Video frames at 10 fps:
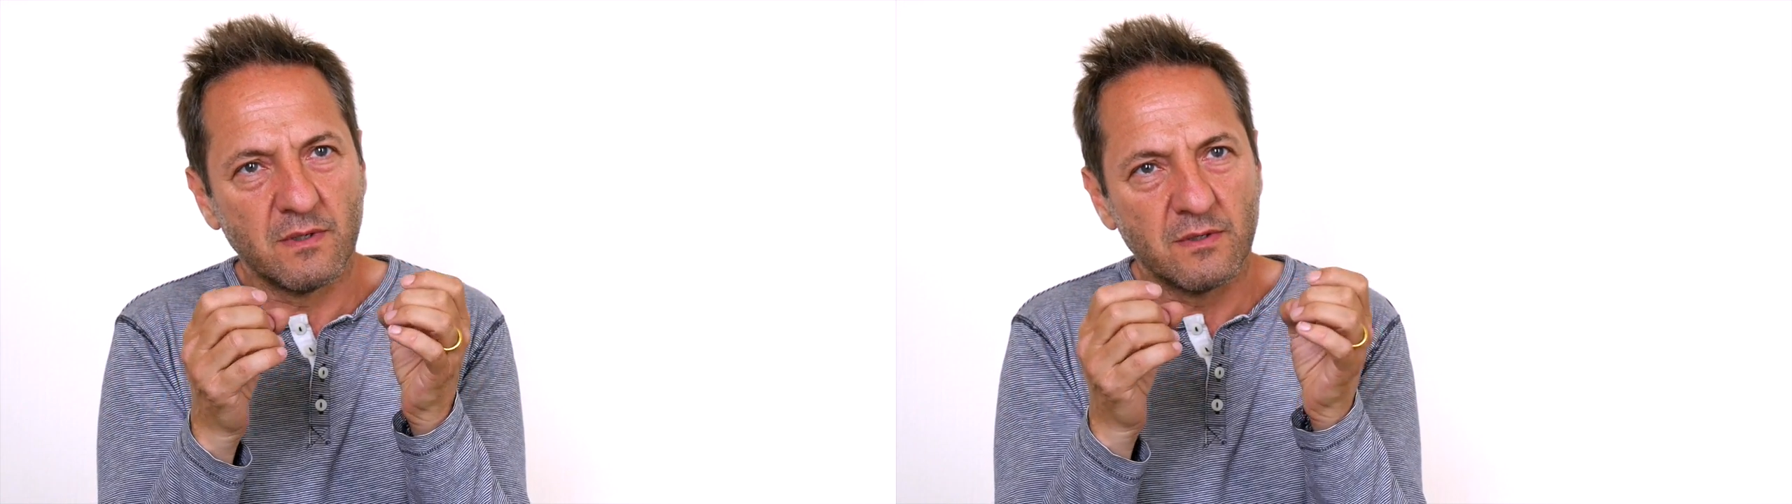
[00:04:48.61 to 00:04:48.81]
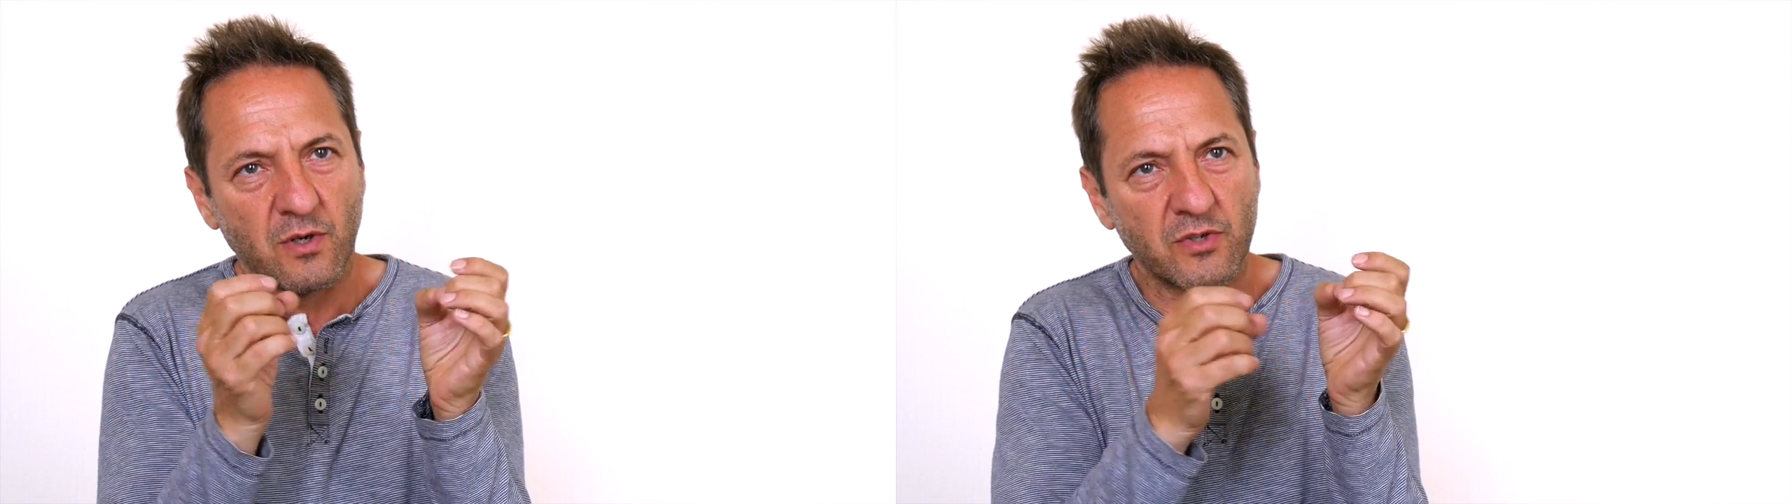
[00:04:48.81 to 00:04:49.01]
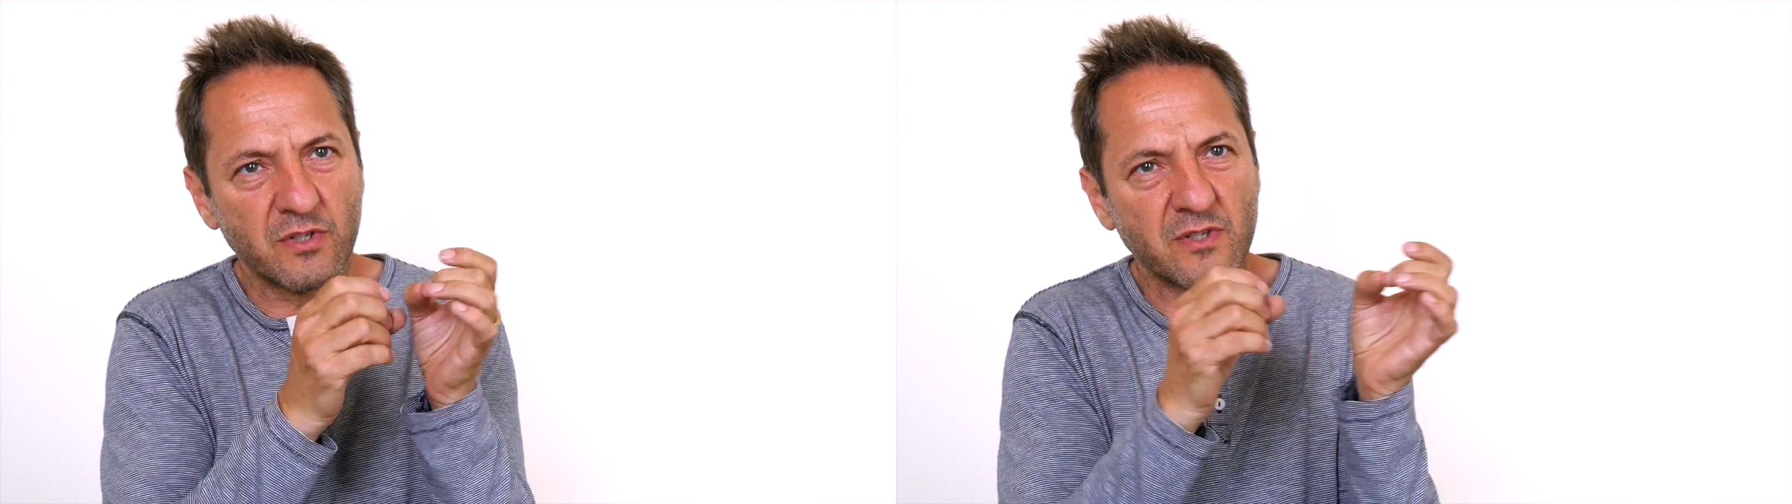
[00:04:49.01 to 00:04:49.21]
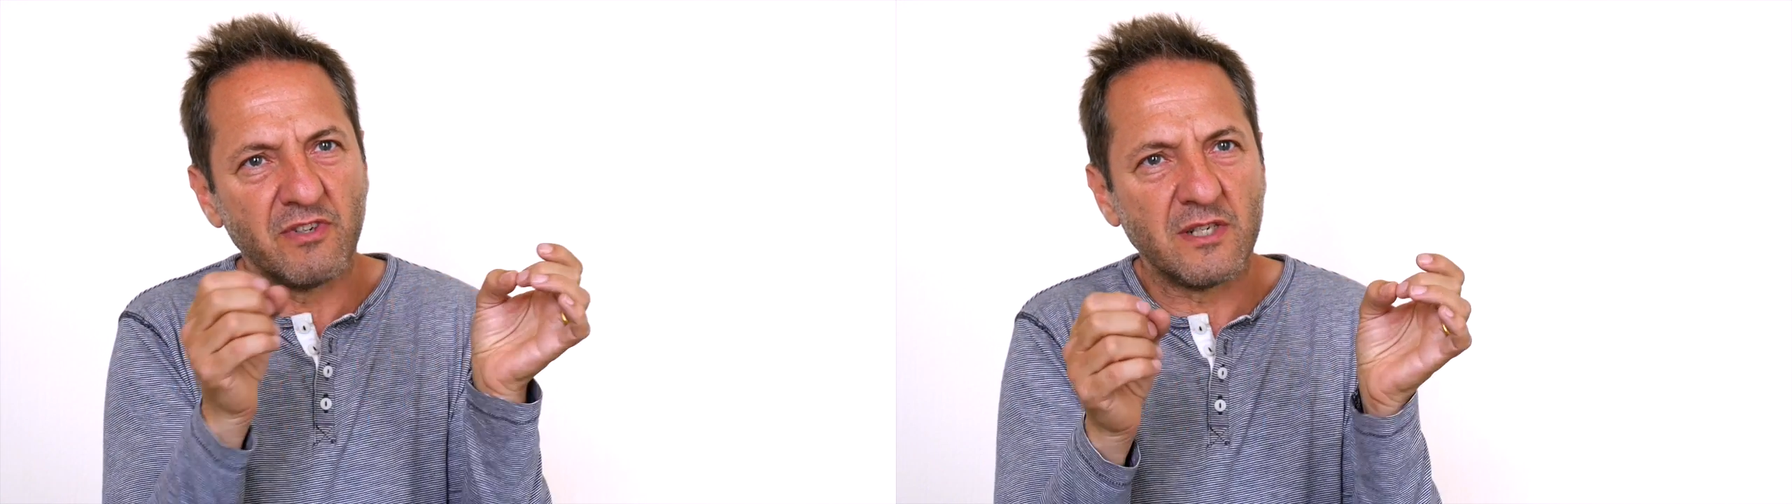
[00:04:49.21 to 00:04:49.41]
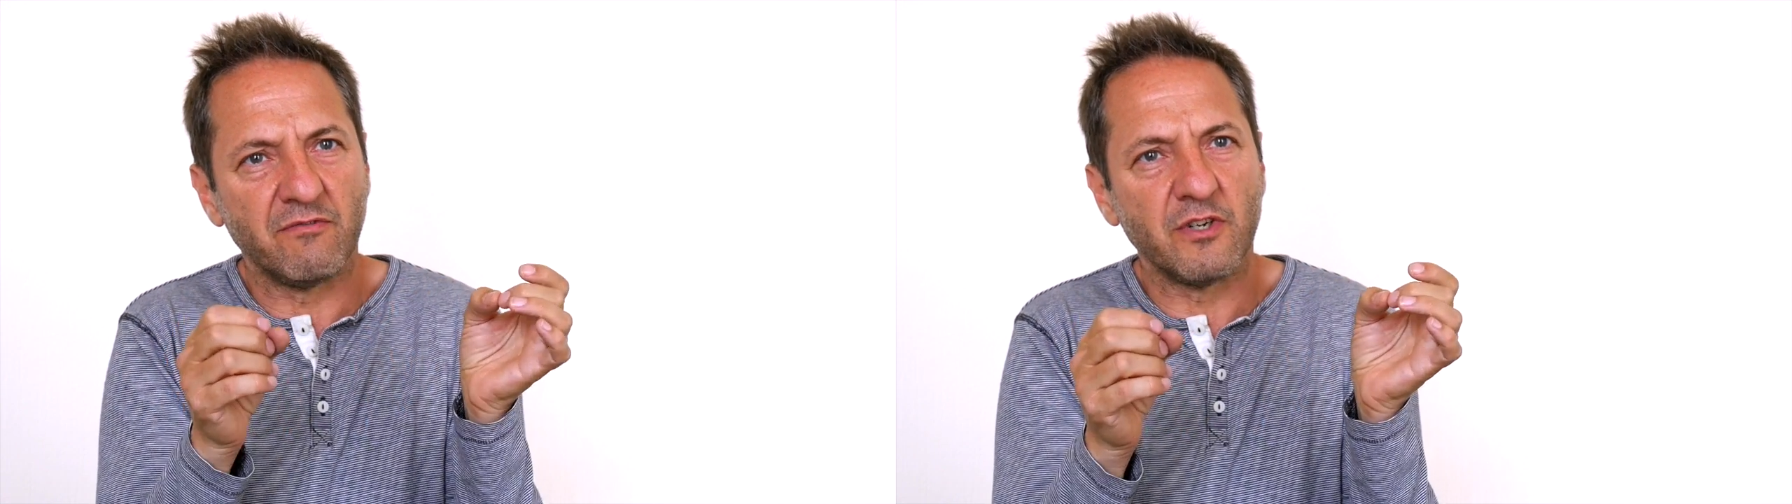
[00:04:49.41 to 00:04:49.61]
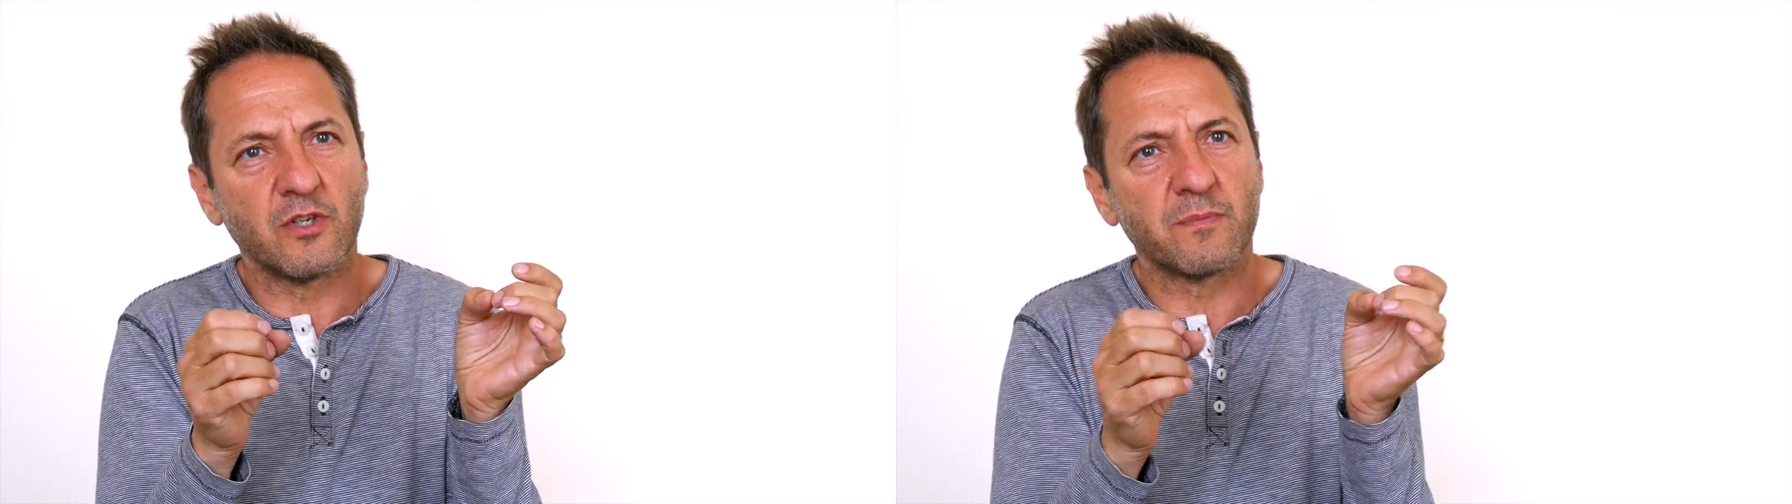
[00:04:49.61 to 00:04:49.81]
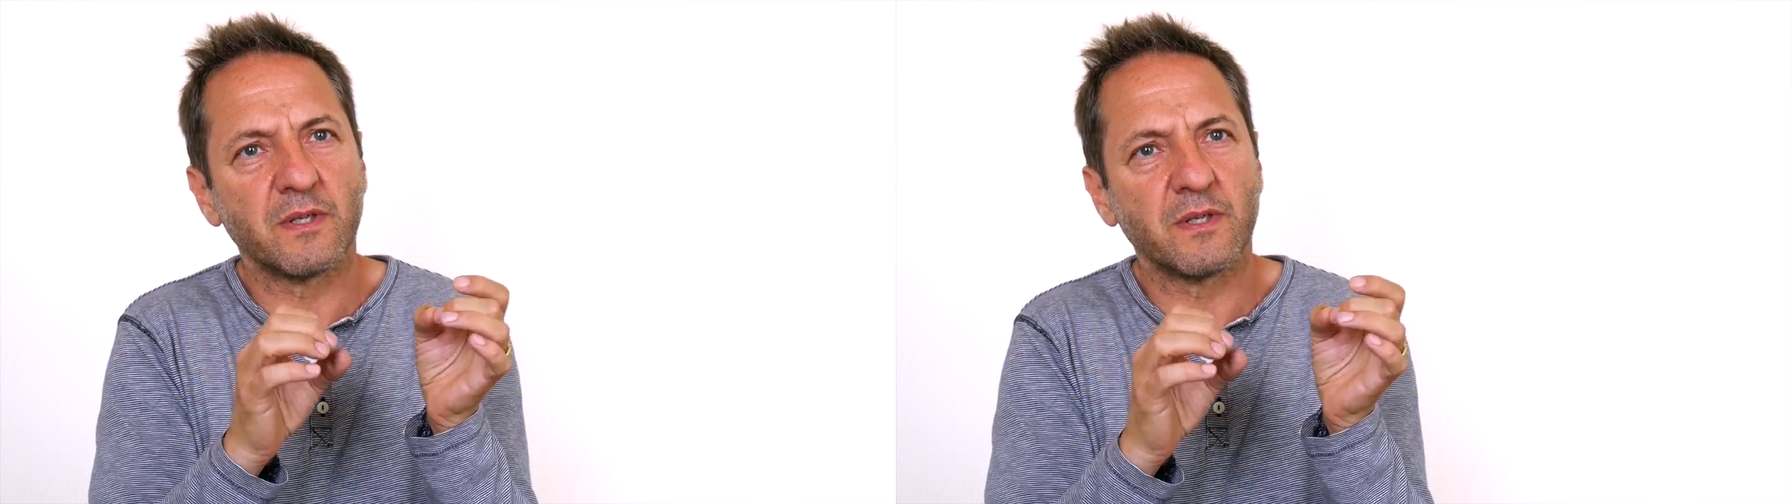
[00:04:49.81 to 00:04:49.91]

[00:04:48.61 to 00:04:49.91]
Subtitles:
the consciousness of individuals,